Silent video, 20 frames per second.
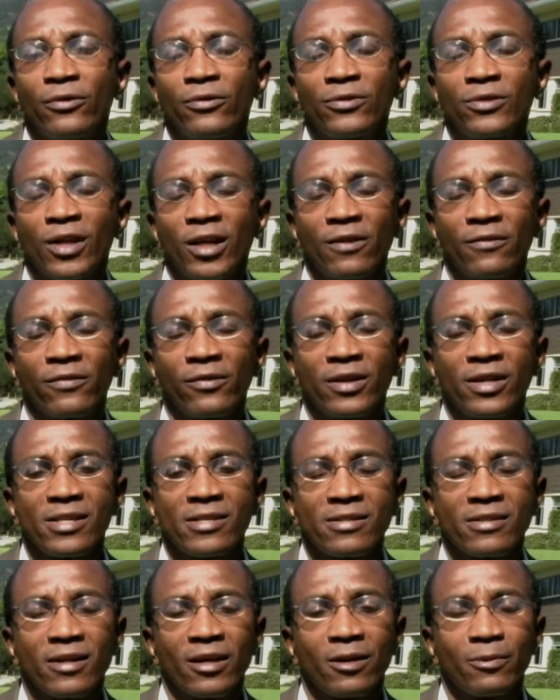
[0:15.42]
Take for
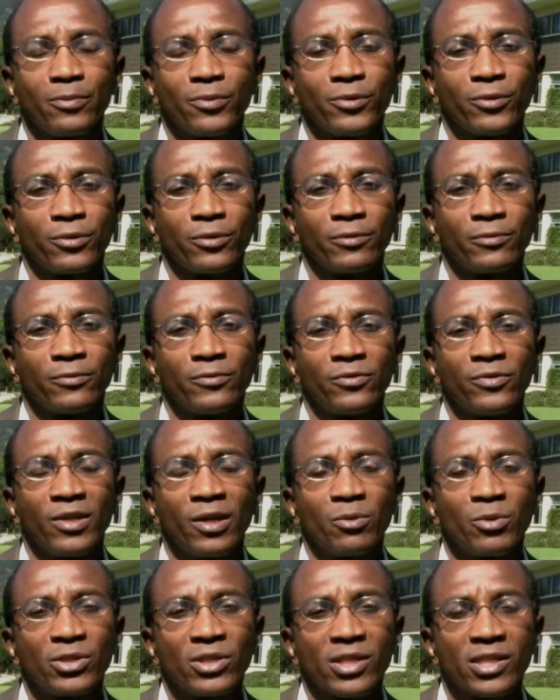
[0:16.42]
example,
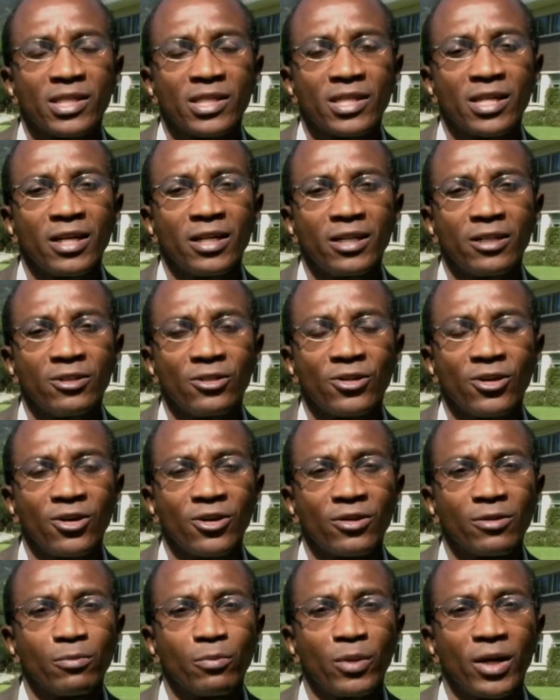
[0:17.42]
there was a study
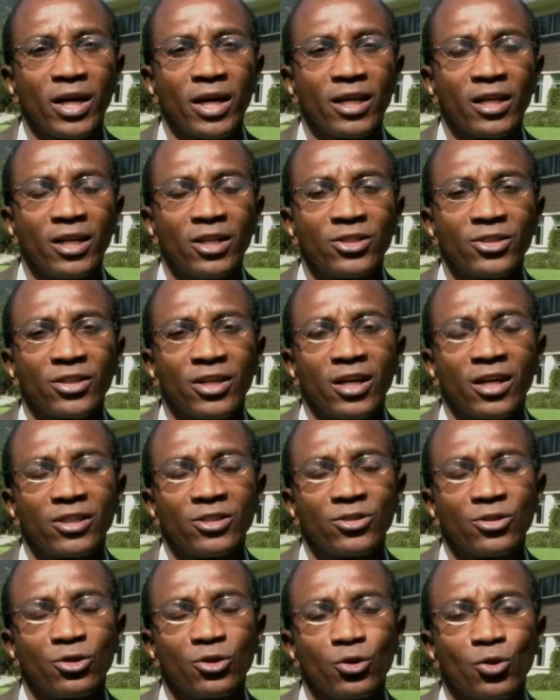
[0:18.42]
done by
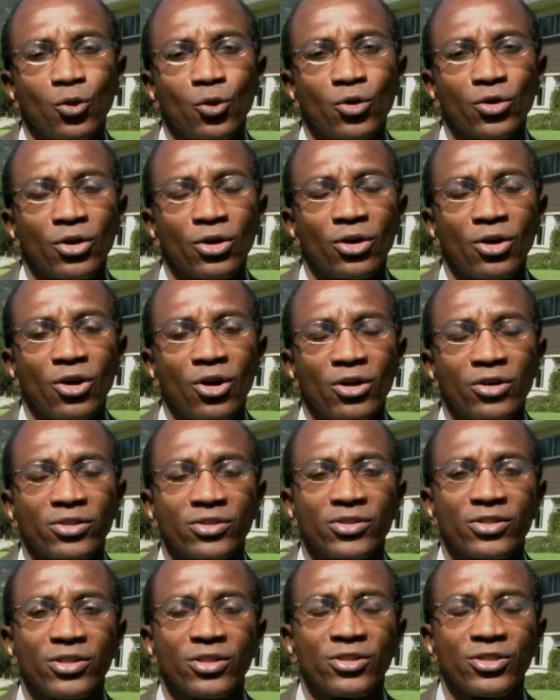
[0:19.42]
international donor
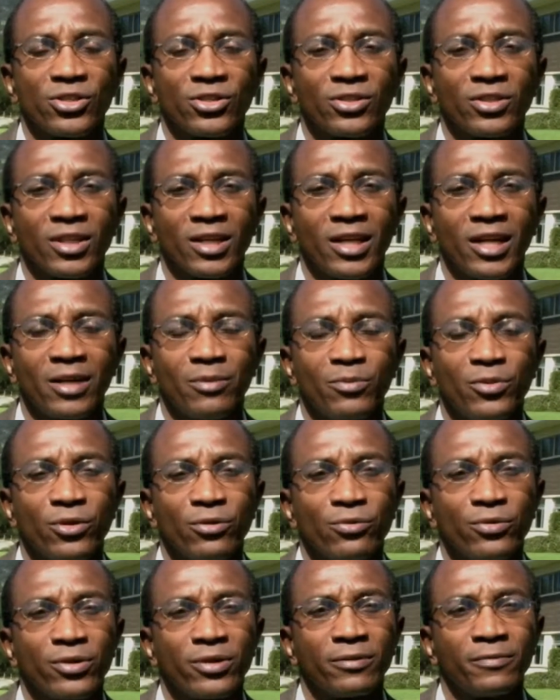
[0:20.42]
organizations in
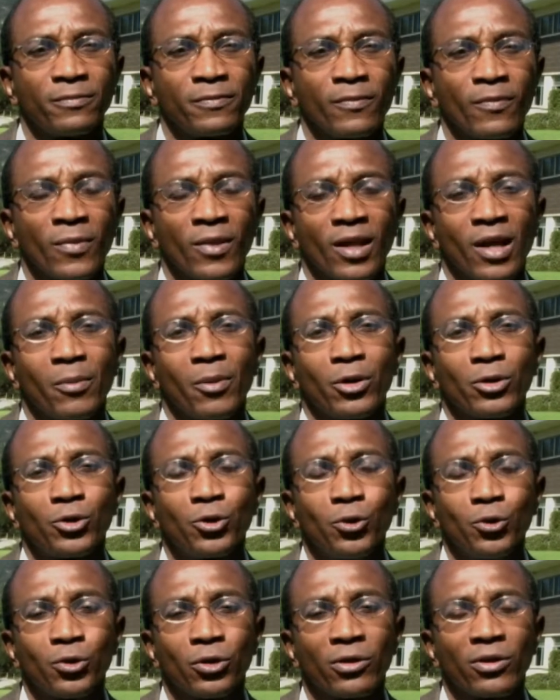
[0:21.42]
Liberia about
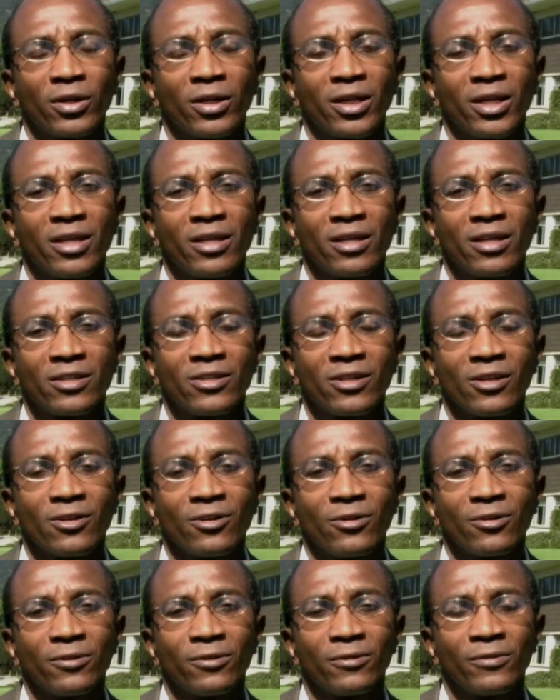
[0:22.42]
2 to 3 years
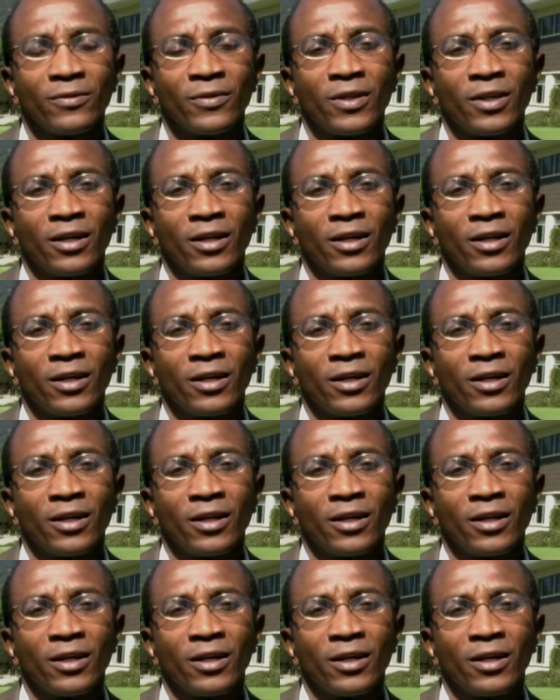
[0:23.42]
ago.